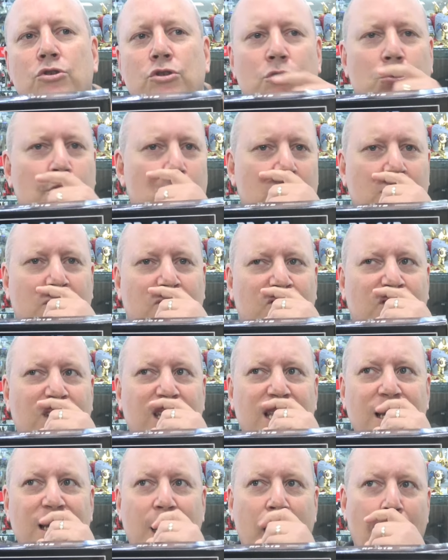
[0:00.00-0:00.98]
you in a
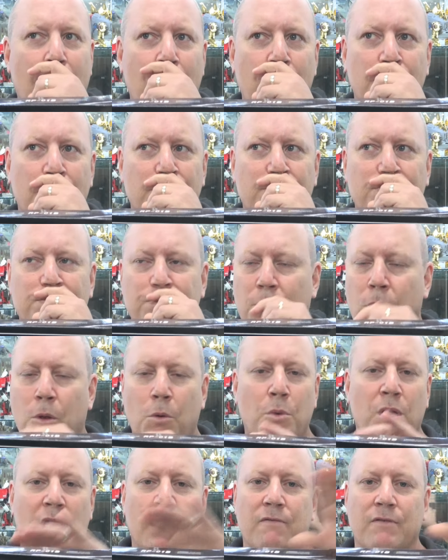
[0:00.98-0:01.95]
video,
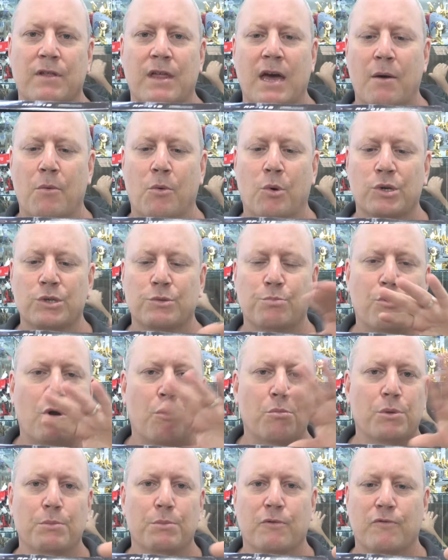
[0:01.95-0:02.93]
whenever that was,
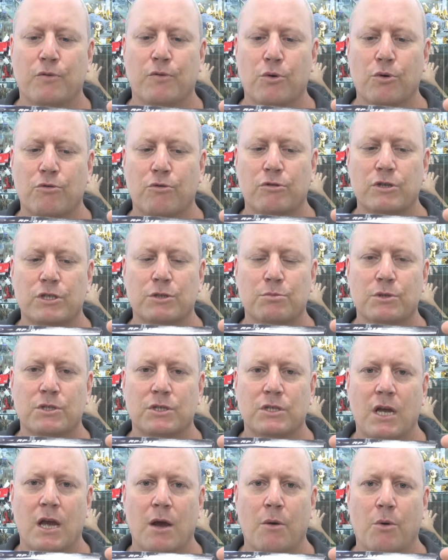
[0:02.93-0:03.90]
probably before
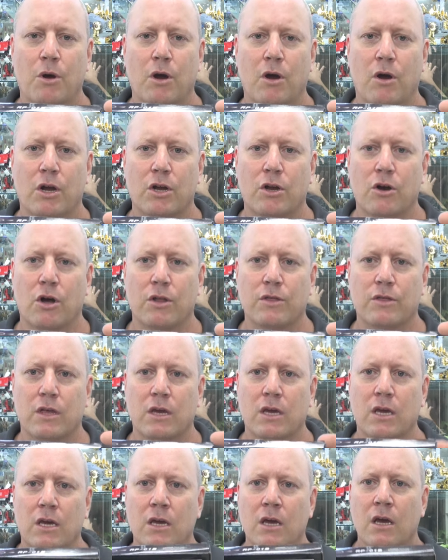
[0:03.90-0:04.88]
Christmas now, where I got
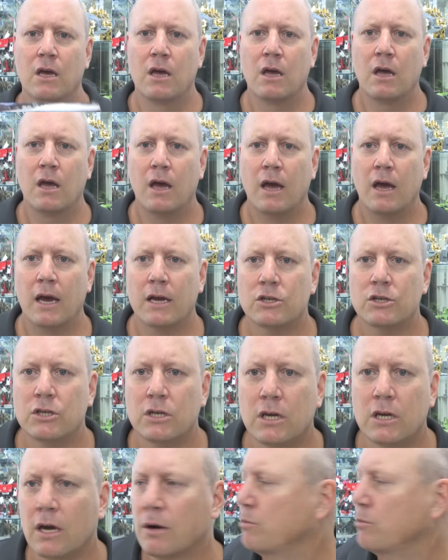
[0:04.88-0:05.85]
the,
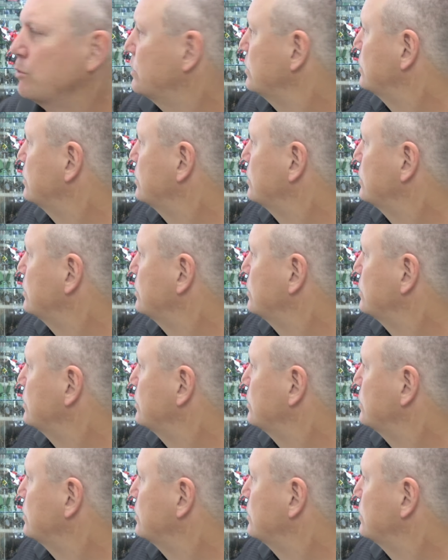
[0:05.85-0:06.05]
actually can we